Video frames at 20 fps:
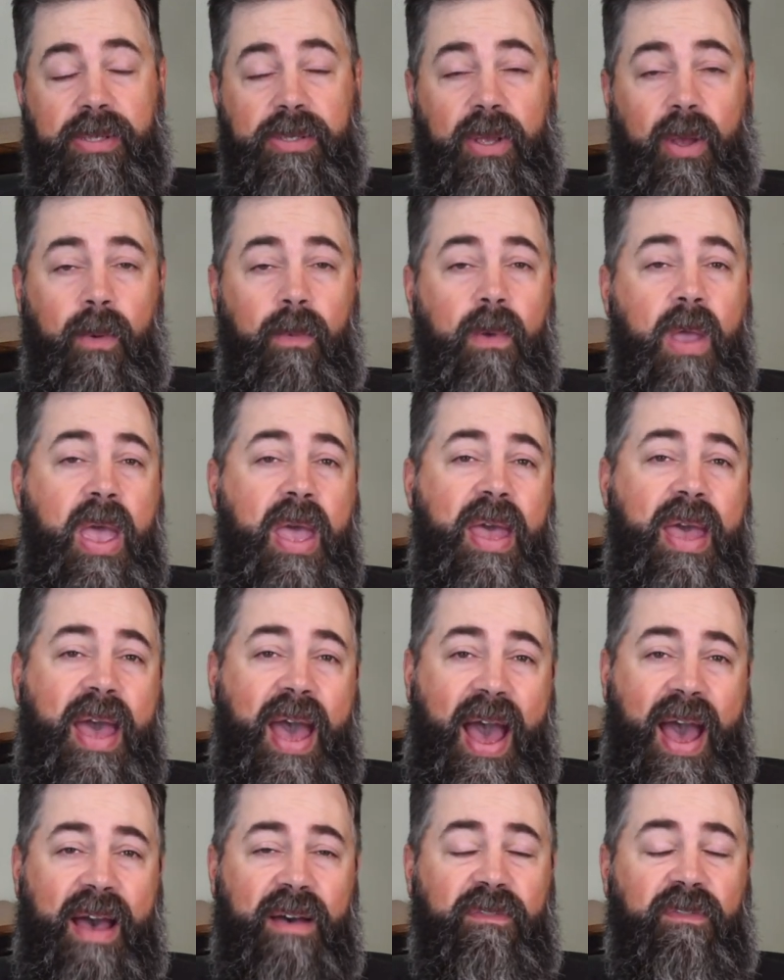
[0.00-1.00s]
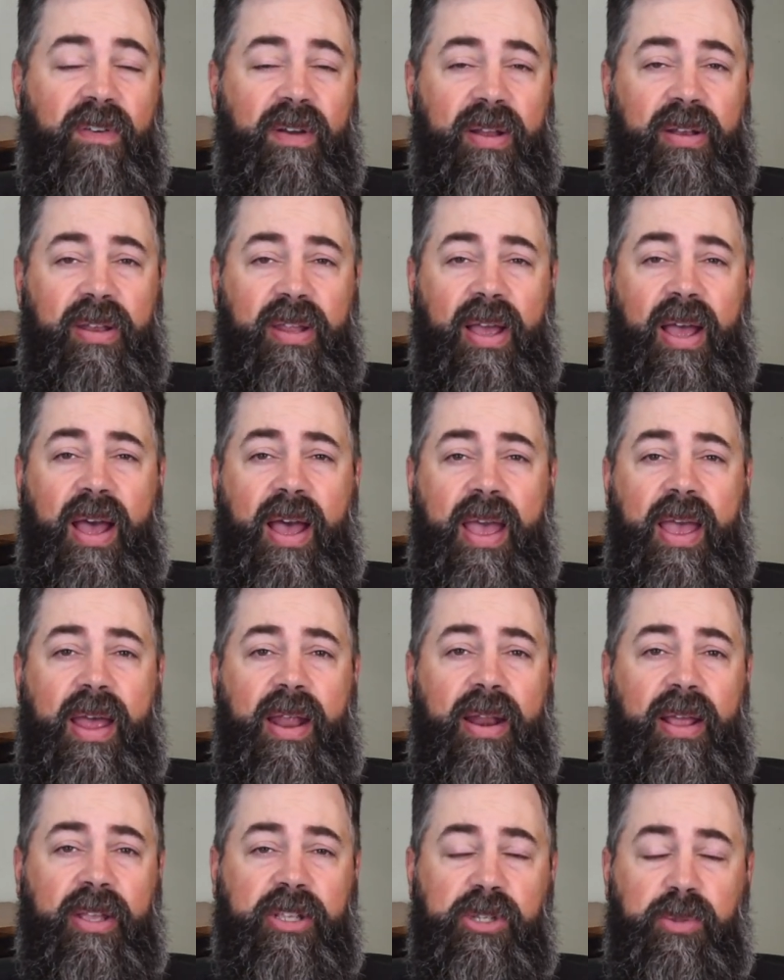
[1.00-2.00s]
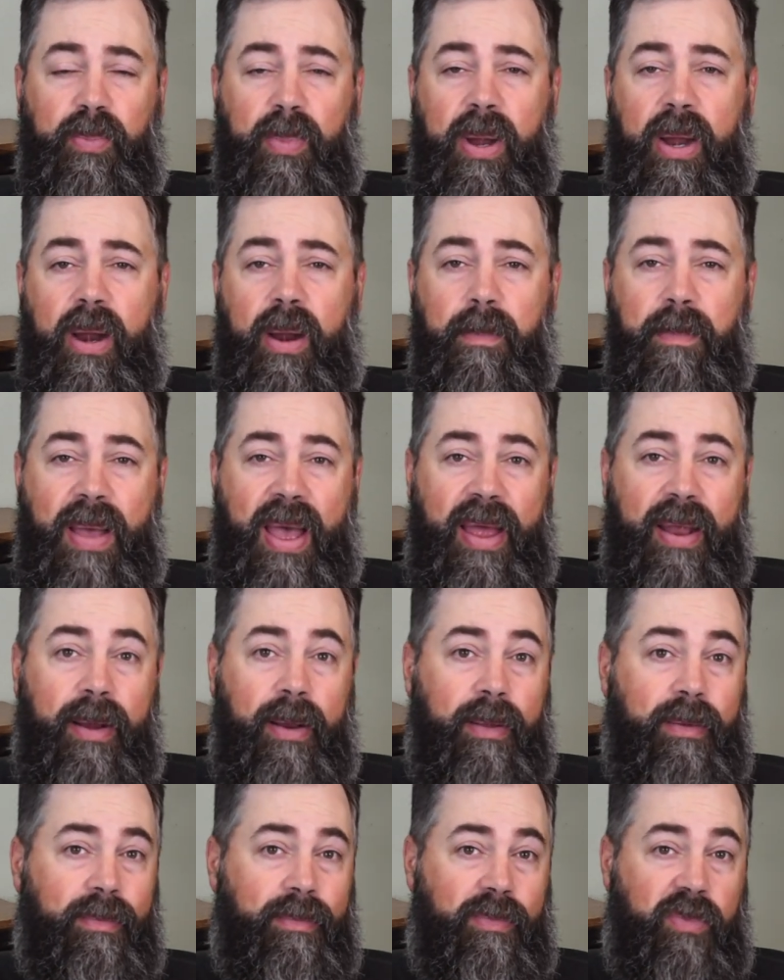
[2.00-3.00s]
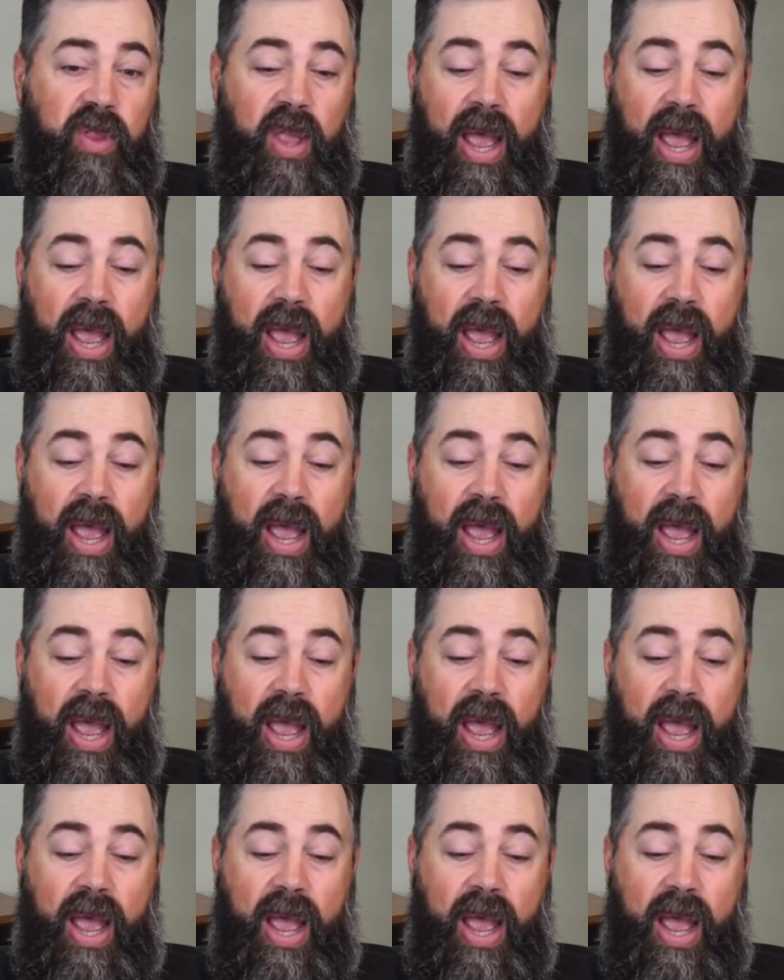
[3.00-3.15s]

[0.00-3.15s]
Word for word: So have fun tying, experiment,